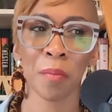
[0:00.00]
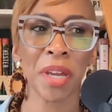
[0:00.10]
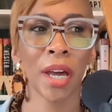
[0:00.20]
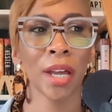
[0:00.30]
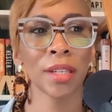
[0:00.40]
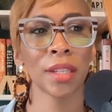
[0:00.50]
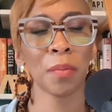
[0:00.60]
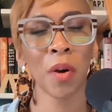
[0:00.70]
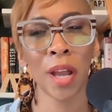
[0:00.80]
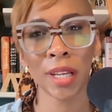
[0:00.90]
Because the
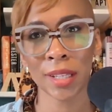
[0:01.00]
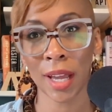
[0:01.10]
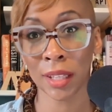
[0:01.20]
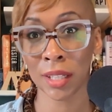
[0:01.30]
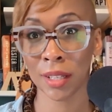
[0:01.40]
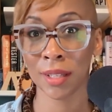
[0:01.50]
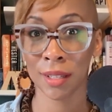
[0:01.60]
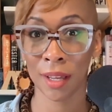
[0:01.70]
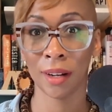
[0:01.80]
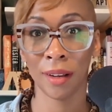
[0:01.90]
point is not to just
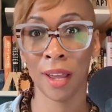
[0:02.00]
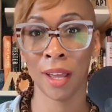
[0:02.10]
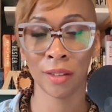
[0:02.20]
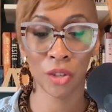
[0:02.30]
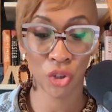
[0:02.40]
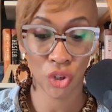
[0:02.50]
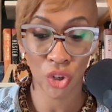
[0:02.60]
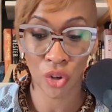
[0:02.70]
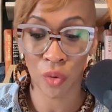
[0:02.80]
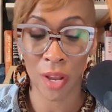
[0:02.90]
sit and
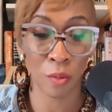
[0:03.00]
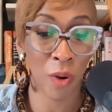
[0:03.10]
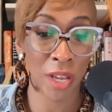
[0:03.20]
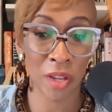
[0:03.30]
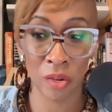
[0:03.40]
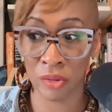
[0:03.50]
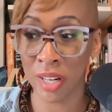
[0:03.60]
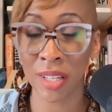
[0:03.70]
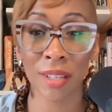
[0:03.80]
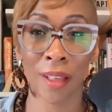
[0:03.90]
stew in what you
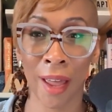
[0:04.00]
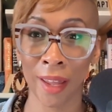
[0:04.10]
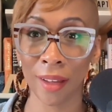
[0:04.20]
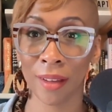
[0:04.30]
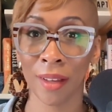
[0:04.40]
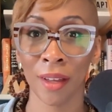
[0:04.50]
dislike.